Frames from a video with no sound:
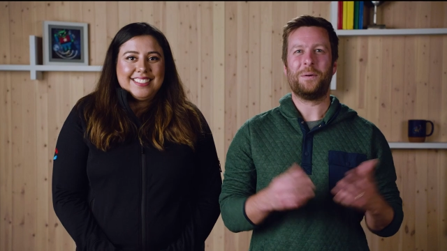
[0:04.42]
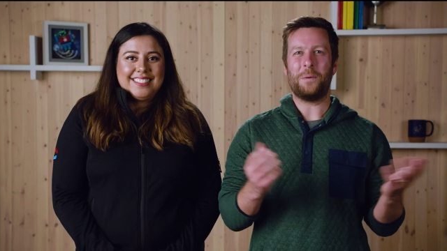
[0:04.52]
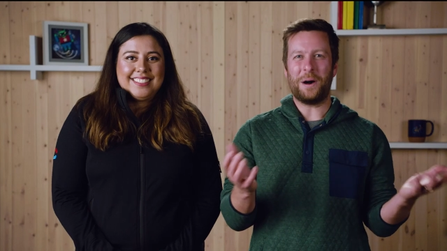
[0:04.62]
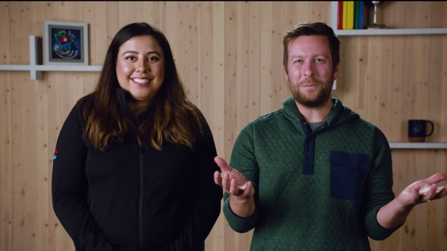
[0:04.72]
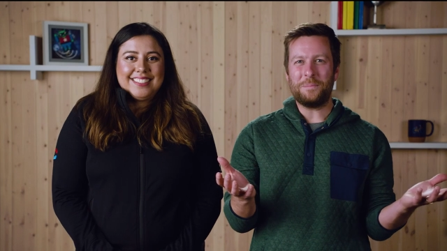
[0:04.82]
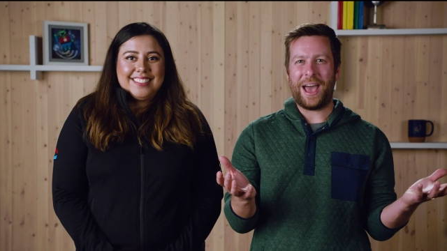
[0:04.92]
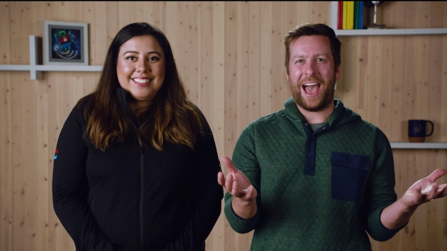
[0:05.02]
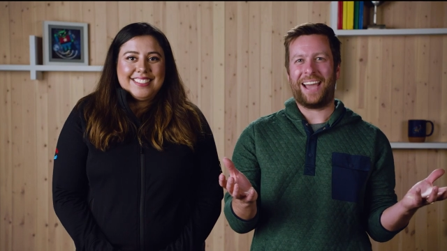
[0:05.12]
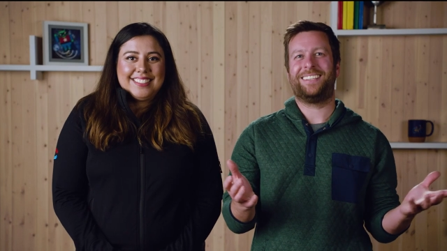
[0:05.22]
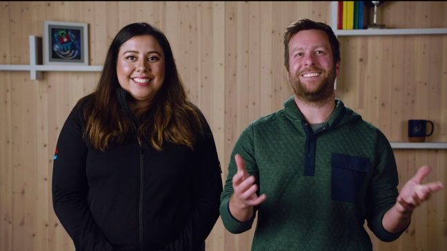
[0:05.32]
Speaker 1: Welcome
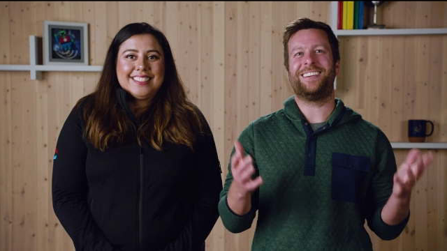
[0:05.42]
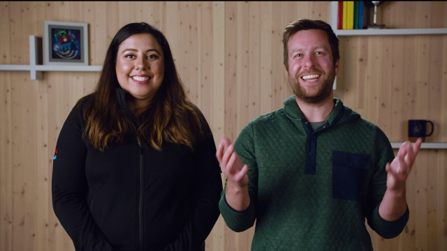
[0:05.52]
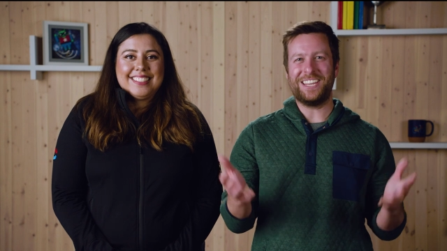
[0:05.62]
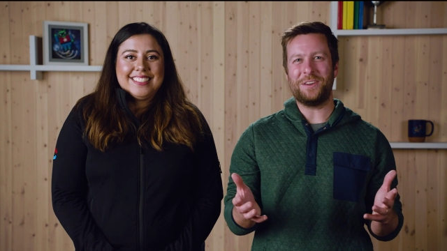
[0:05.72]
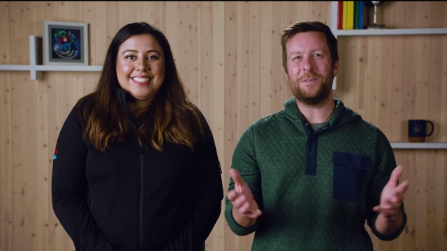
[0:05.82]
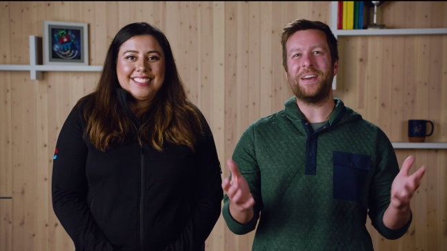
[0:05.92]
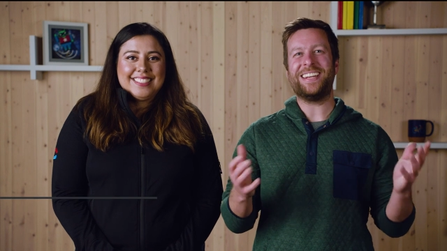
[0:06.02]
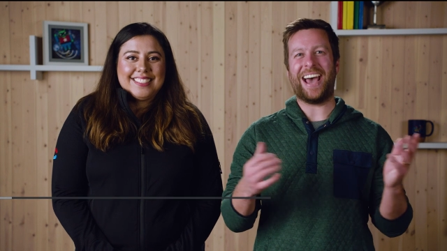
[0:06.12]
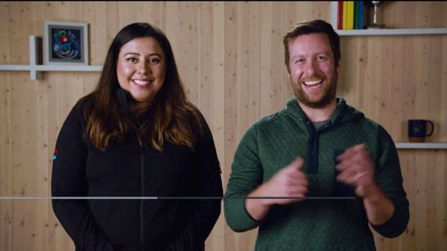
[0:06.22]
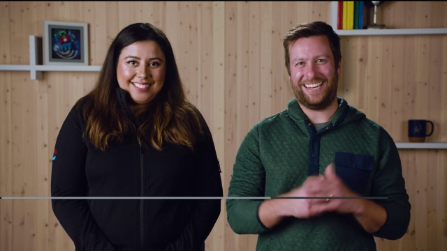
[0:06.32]
back to EDU
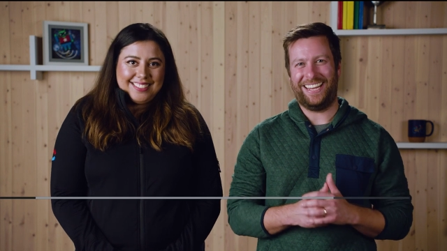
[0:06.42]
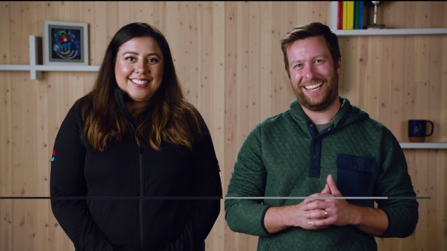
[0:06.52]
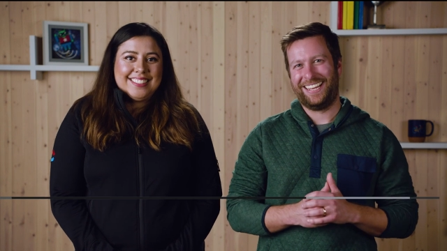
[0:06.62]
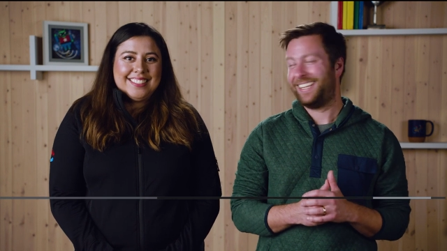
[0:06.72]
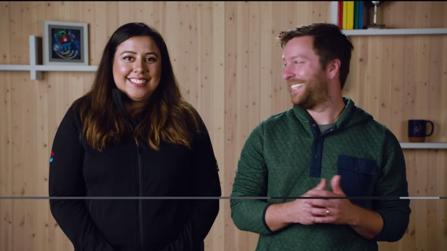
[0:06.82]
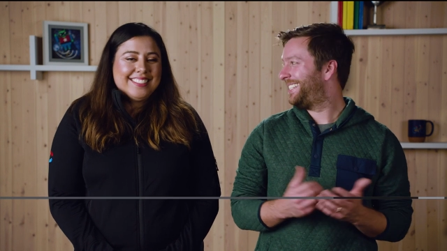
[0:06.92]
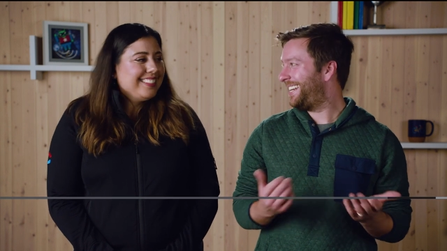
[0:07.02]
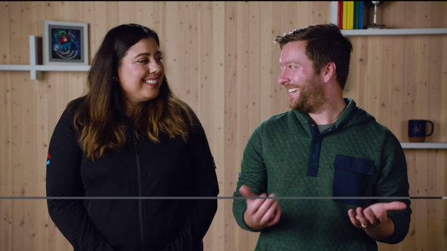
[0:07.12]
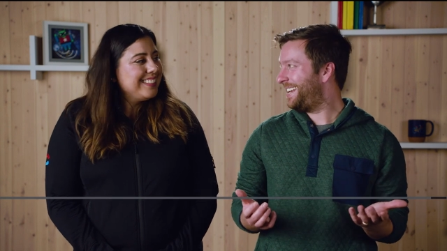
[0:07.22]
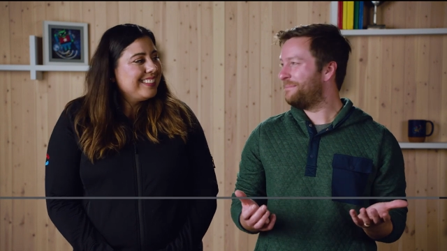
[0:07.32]
in 90.
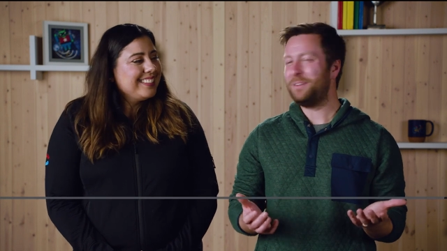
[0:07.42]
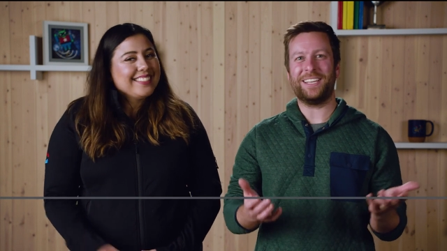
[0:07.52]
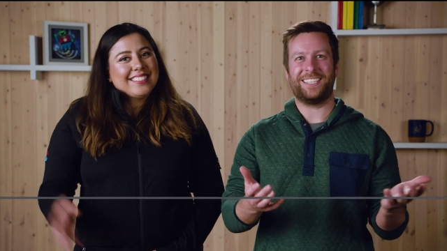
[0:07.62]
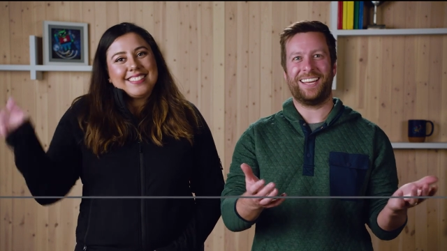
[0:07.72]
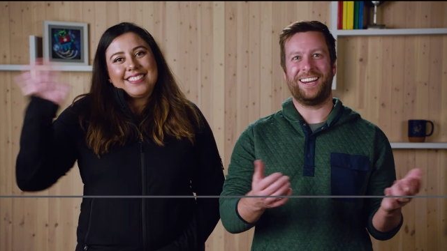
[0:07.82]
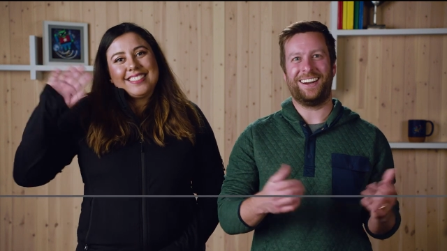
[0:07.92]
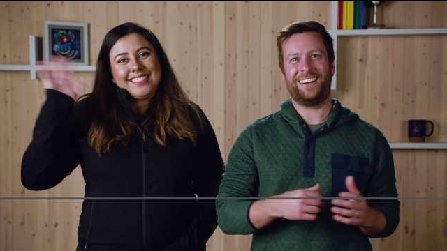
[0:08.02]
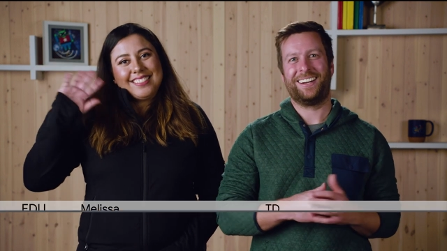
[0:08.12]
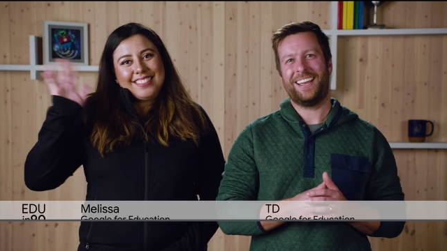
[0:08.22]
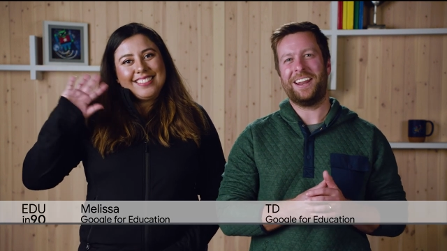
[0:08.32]
TD and Melissa
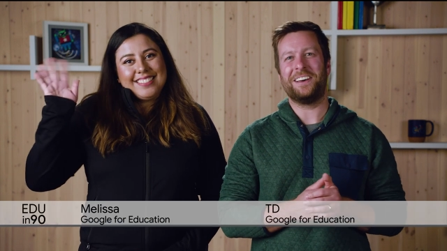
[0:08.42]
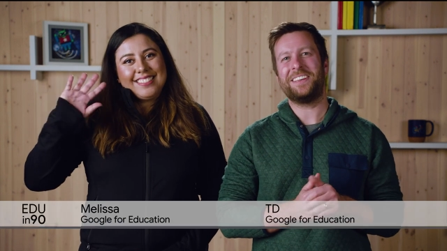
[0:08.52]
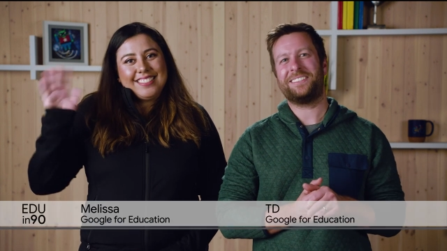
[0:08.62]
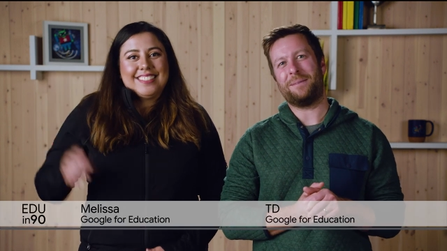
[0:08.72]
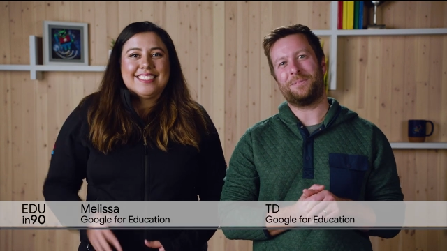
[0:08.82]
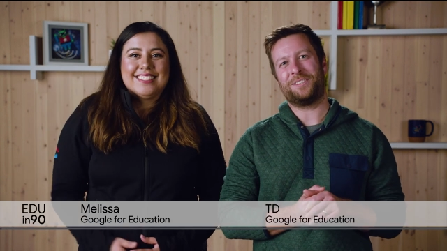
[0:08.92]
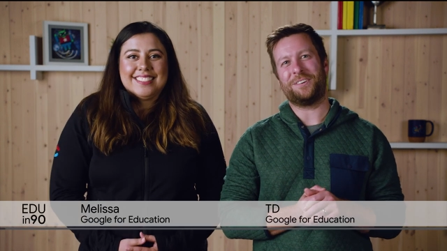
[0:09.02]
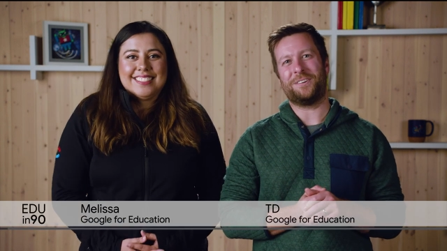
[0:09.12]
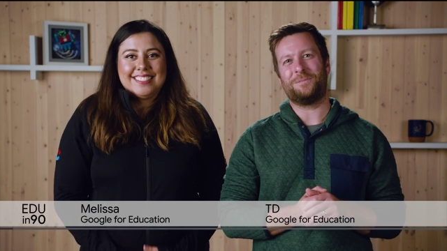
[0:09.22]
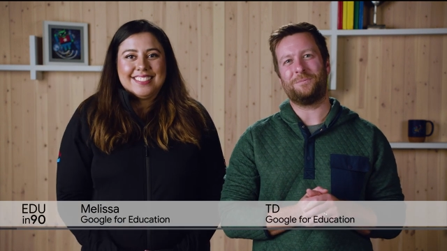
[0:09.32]
here, and on this
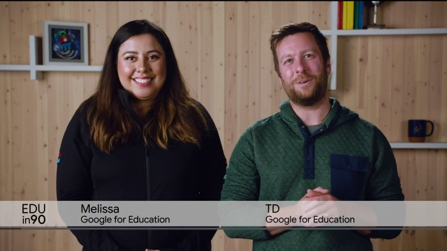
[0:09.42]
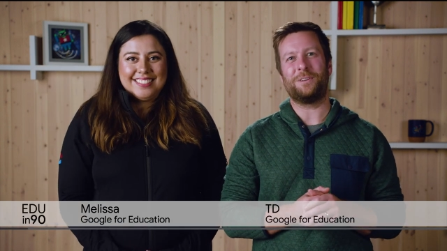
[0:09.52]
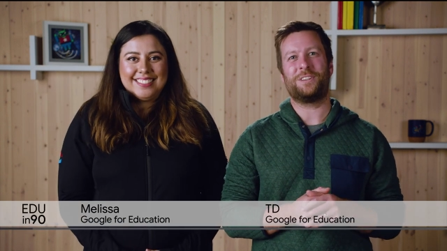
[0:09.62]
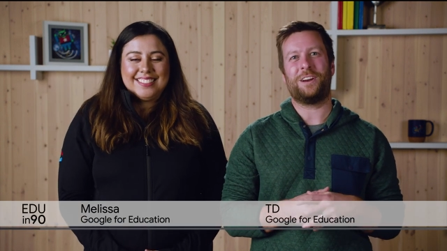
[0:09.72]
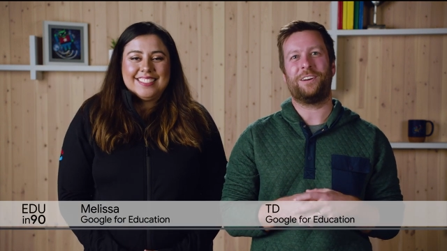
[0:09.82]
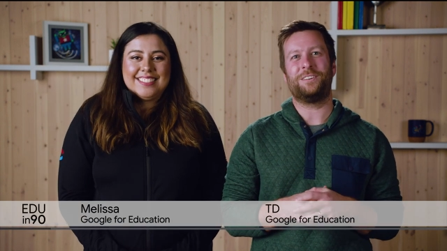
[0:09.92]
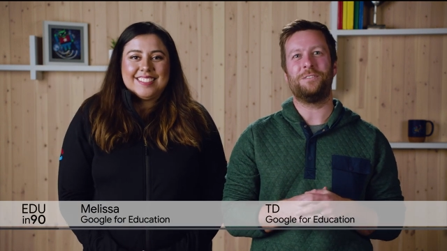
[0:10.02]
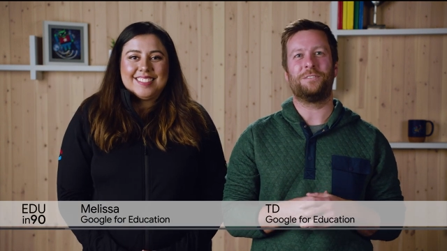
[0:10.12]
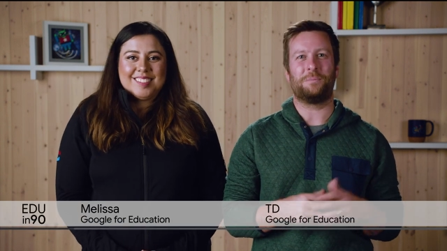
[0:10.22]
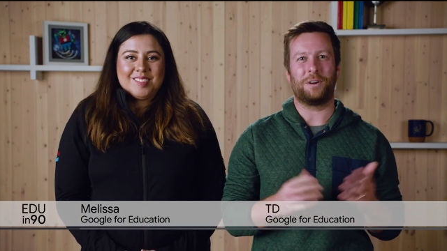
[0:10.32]
episode, we'll be sharing
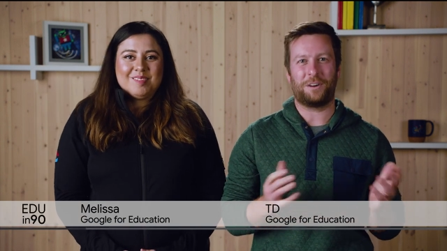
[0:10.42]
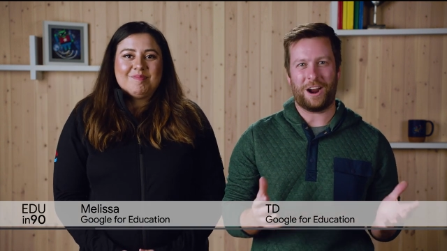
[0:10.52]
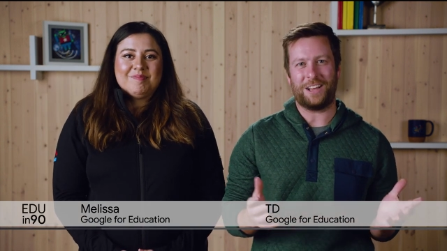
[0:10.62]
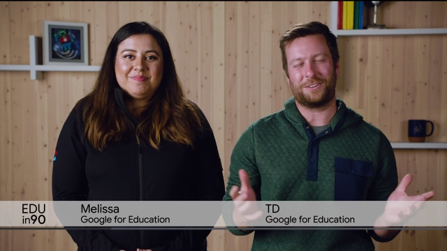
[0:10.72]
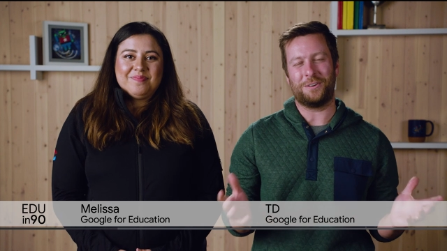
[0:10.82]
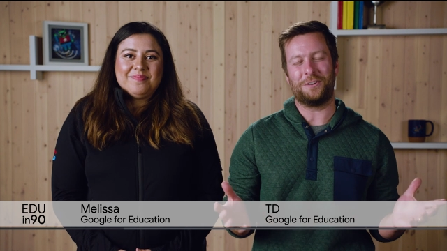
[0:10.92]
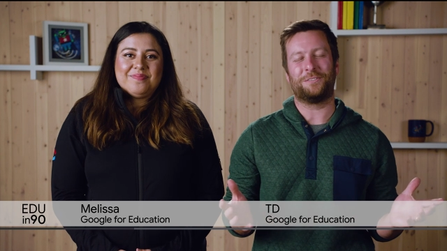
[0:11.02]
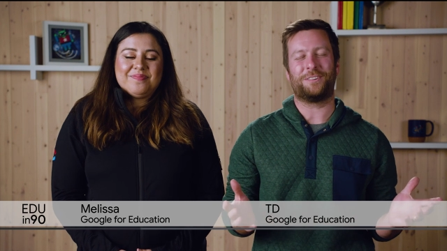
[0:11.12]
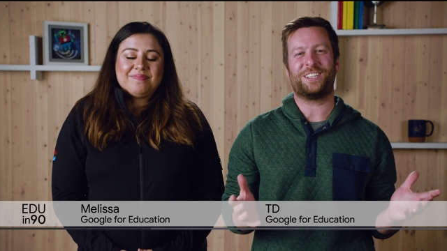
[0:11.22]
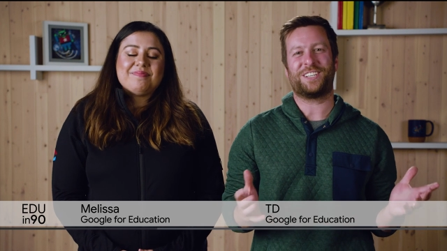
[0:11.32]
news from across Google
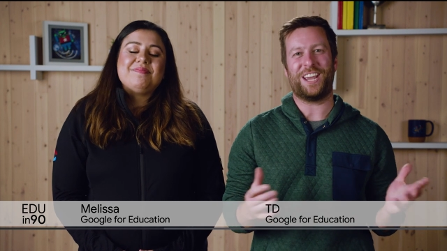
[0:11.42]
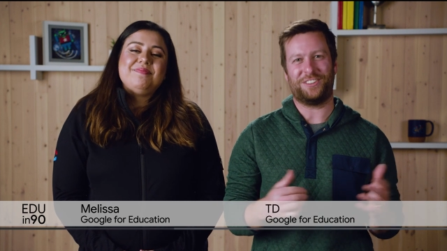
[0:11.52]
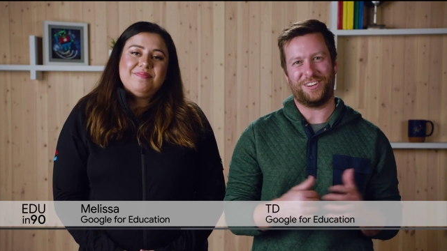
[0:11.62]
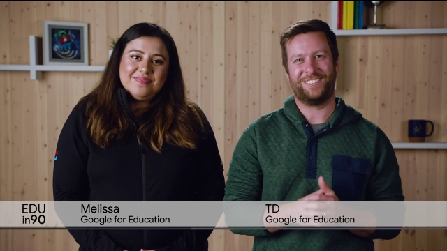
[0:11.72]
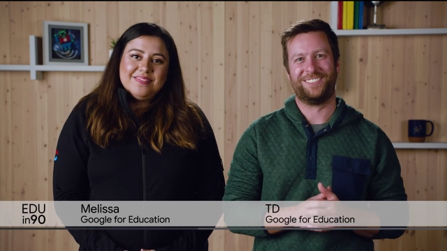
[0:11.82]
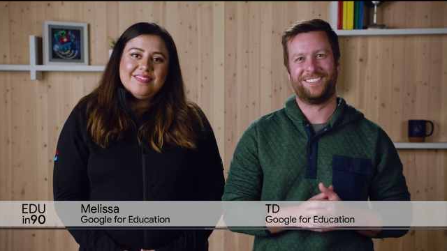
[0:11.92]
for Education.